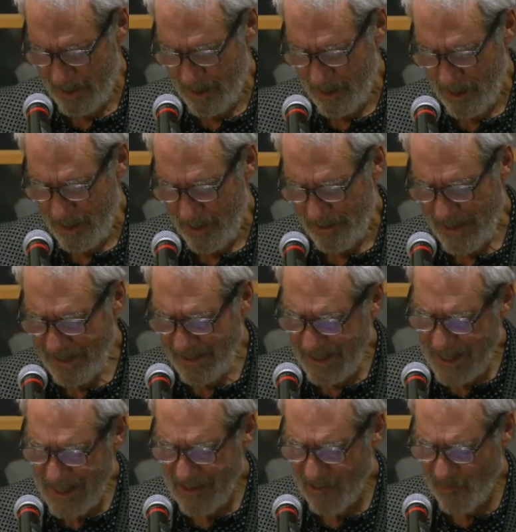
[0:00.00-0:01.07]
Then
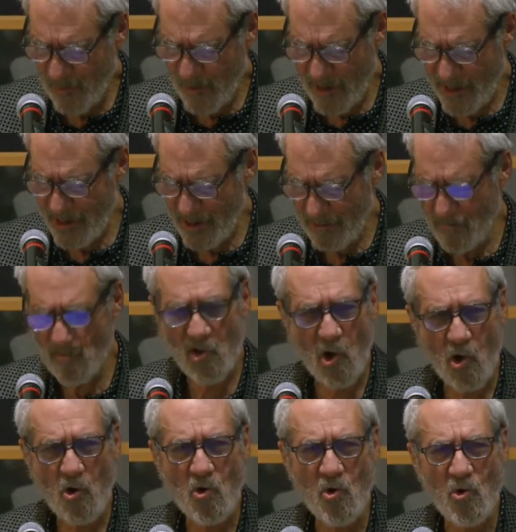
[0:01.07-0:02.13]
let us bring him
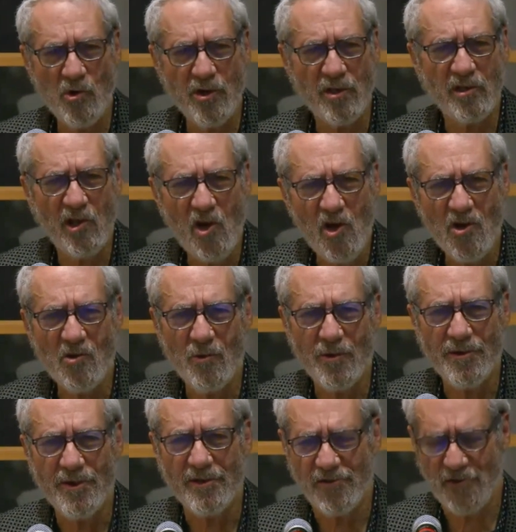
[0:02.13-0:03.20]
gold along with
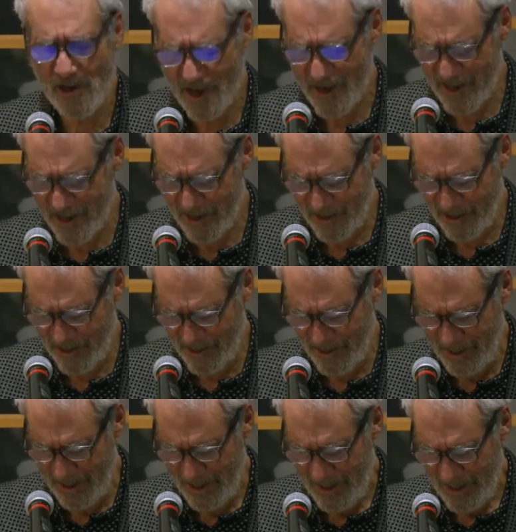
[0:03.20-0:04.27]
the child.
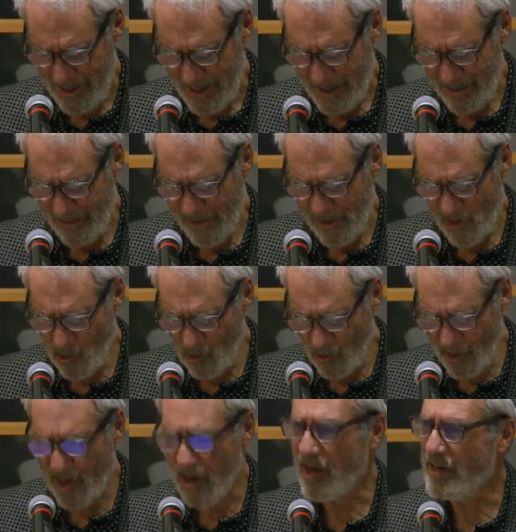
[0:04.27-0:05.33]
And the old
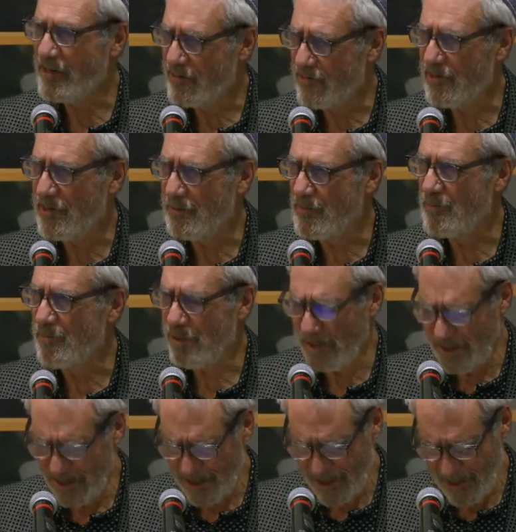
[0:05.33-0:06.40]
god seemed
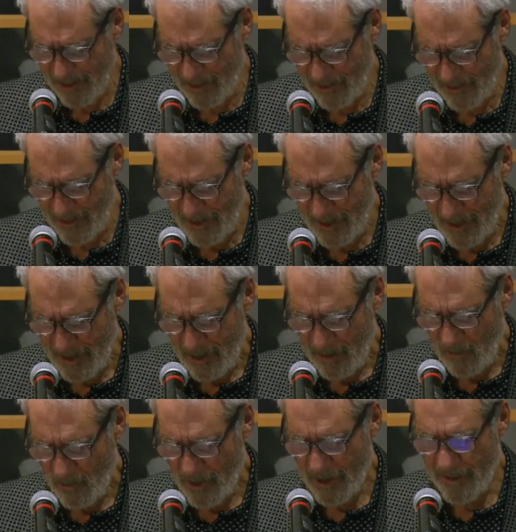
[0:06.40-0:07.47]
pleased,
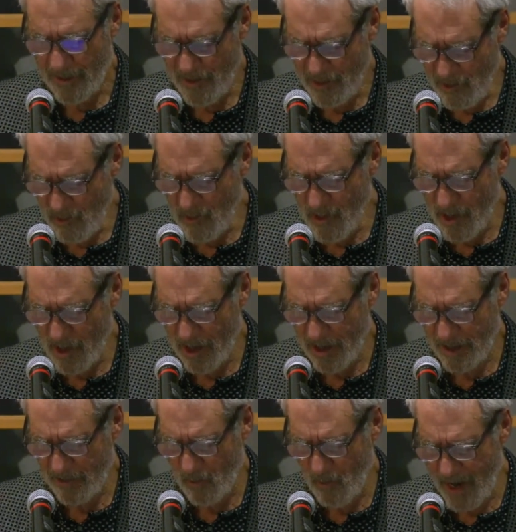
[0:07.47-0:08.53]
while the new
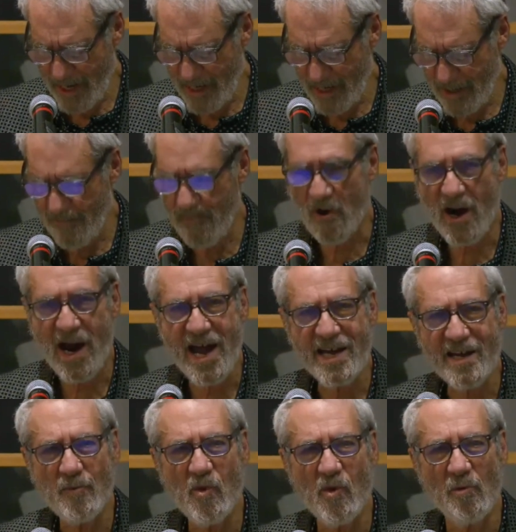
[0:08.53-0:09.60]
god waited for
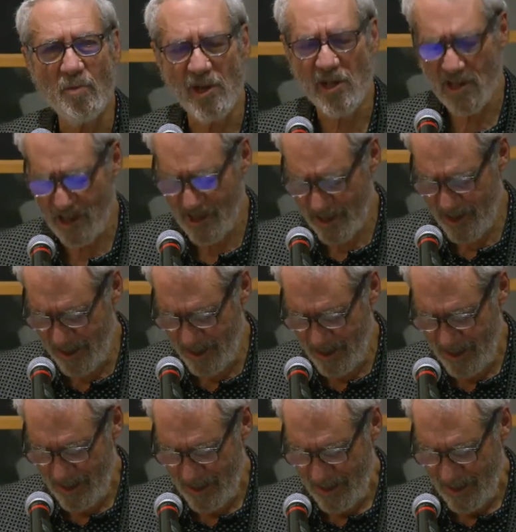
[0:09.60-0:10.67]
animal blood
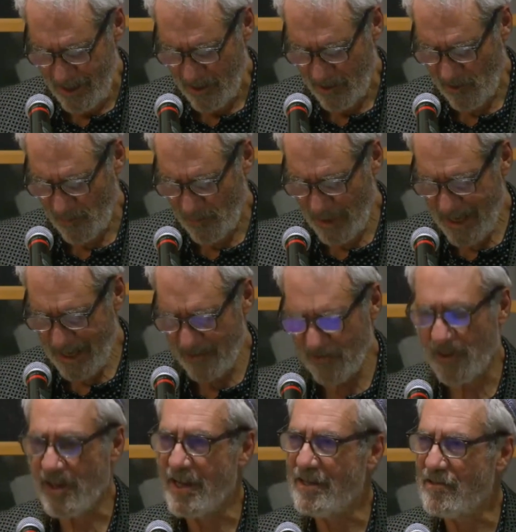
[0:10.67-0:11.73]
to splash
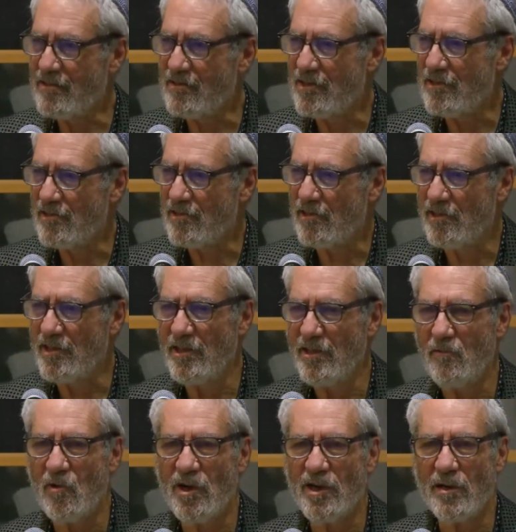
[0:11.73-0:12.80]
against his clean
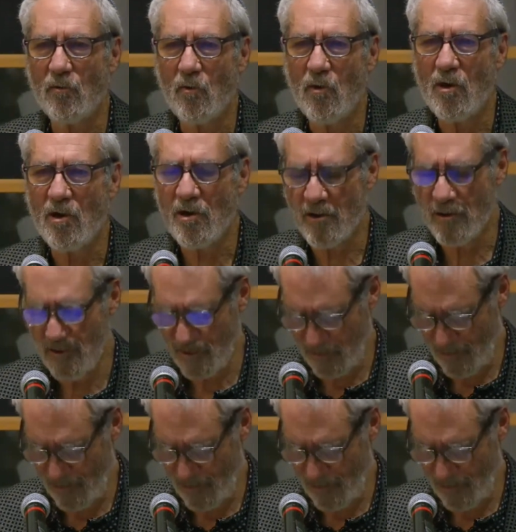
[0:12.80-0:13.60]
white walls.